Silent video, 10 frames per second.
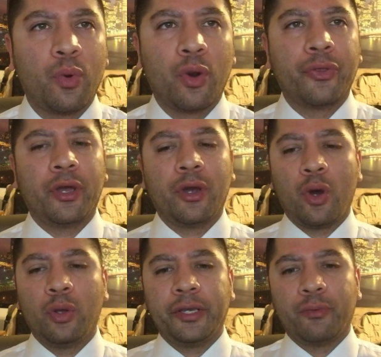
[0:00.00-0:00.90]
wore the
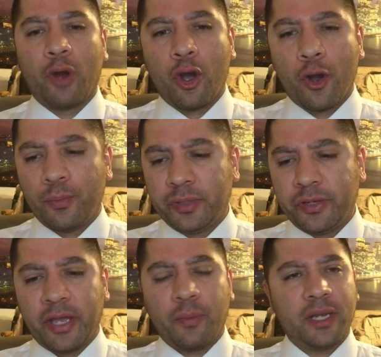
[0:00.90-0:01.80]
holy robes
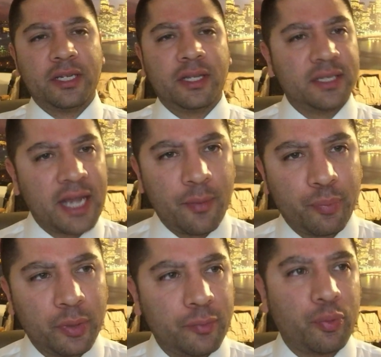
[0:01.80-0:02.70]
and they went to the
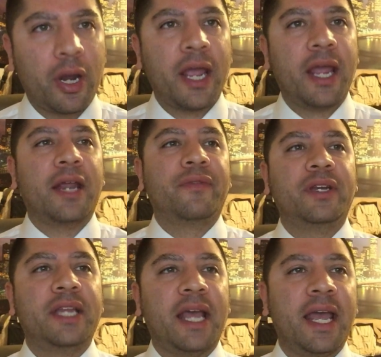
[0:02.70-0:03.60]
temple and prayed
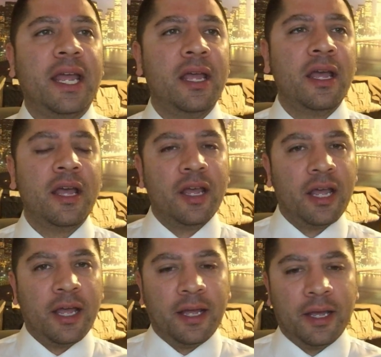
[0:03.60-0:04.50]
every day.
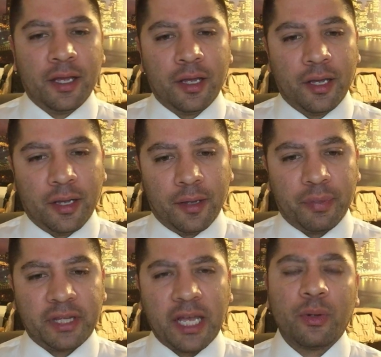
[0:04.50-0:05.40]

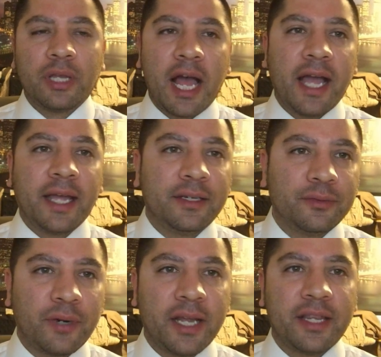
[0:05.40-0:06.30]
But they were lying,
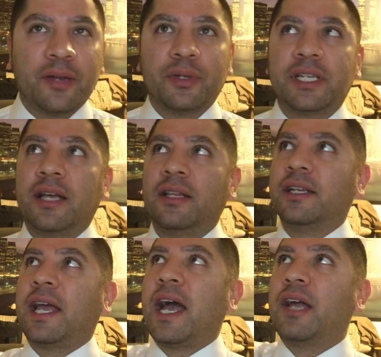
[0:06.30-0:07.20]
right? They were
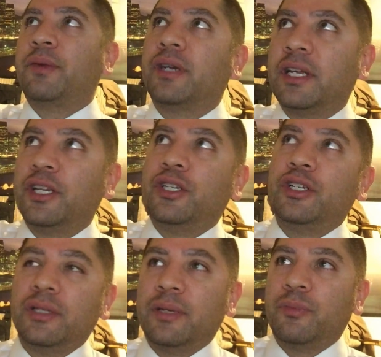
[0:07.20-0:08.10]
telling God, "We're gonna
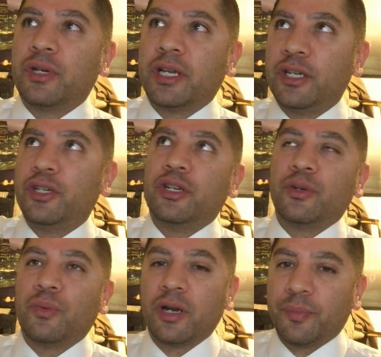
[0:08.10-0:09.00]
do, we're gonna do
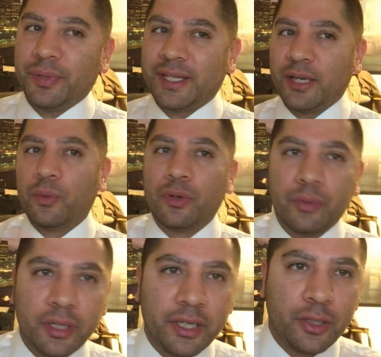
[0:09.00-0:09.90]
your work," but they weren't
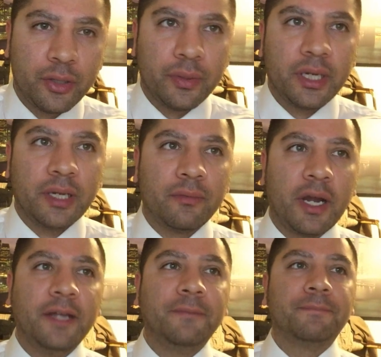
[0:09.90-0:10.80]
really doing it,
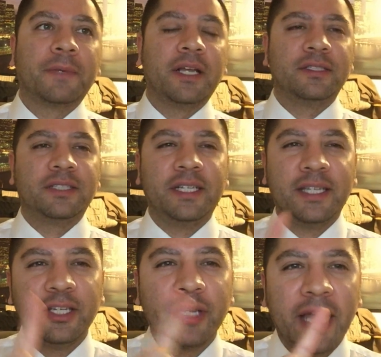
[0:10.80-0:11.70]
right? And see,
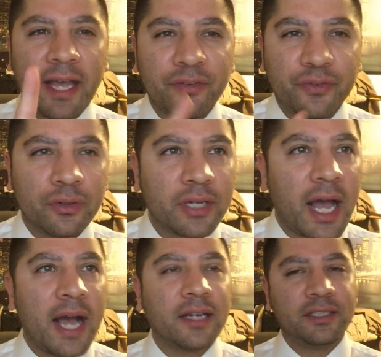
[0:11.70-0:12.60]
you can't fool
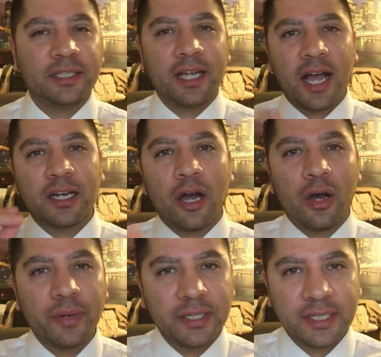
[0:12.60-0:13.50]
God. See, God
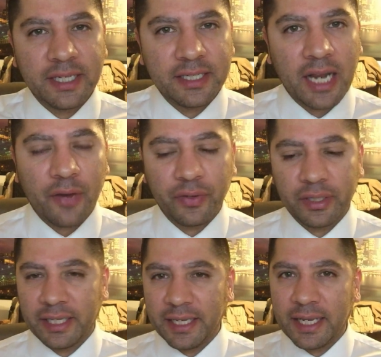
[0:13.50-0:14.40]
always sees
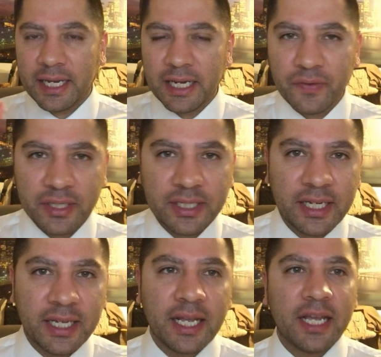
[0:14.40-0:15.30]
everything. He can even
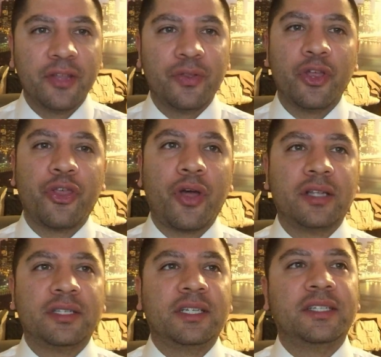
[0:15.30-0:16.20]
see the
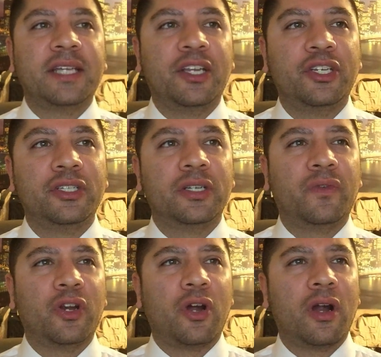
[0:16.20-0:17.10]
thoughts and intentions
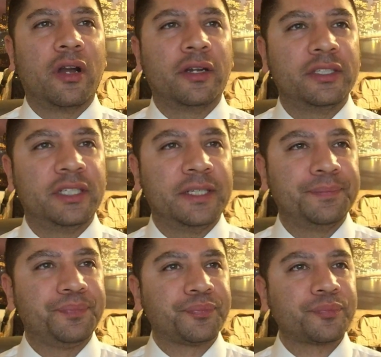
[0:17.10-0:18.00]
of your heart. You
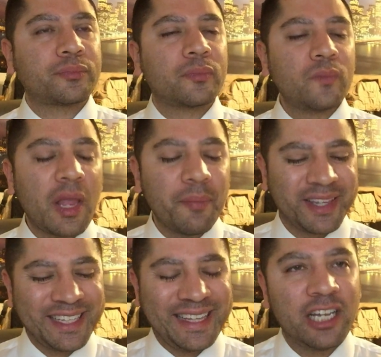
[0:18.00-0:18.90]
see,
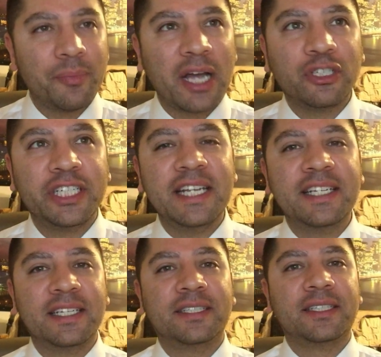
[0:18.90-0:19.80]
but the thing about
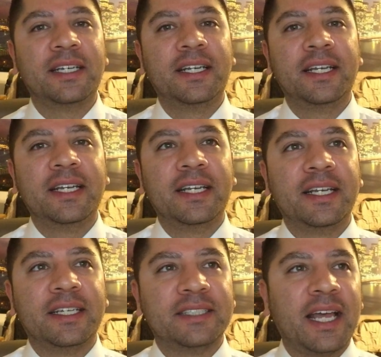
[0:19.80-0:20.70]
Jesus
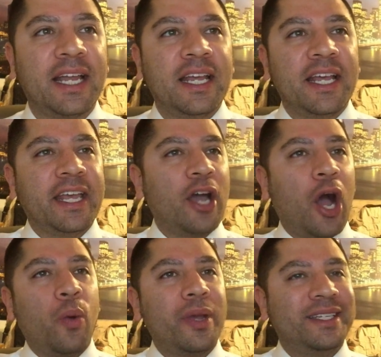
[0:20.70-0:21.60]
is that he
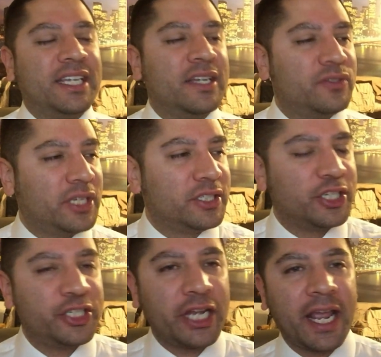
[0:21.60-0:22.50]
always gives us
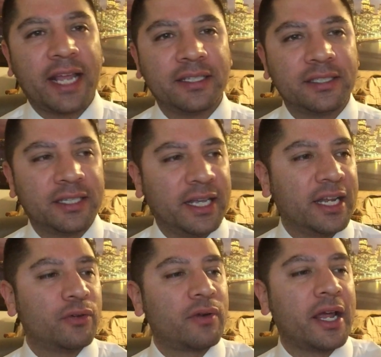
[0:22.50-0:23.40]
a chance to
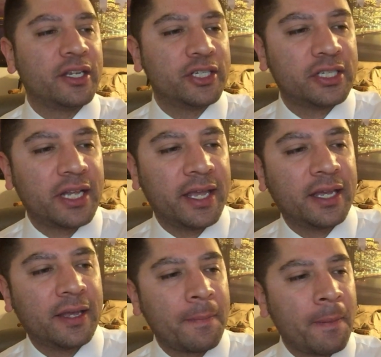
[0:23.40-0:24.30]
get it right, just
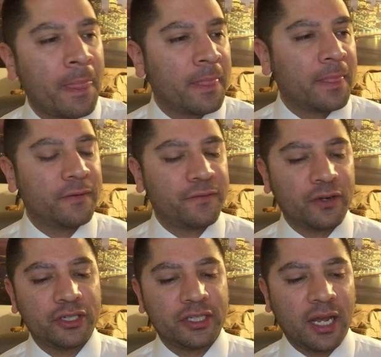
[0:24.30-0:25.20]
like the
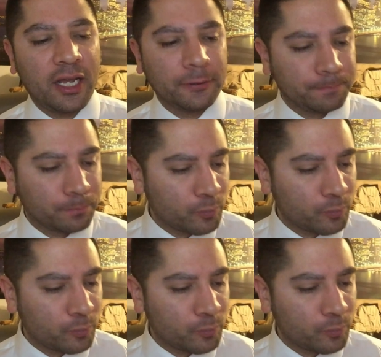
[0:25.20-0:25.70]
first son